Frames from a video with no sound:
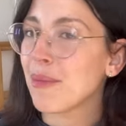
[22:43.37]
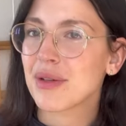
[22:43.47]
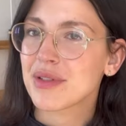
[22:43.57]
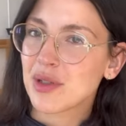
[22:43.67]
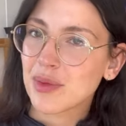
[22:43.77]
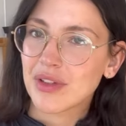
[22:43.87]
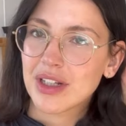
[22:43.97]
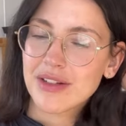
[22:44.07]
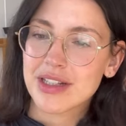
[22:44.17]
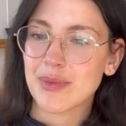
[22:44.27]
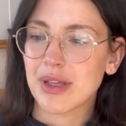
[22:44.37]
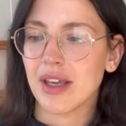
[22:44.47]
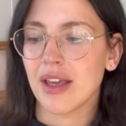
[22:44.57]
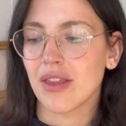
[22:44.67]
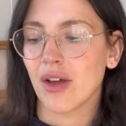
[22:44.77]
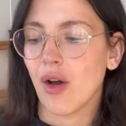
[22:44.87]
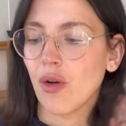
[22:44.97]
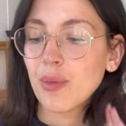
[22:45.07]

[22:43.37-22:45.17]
but it will still be really nice to be in the cold.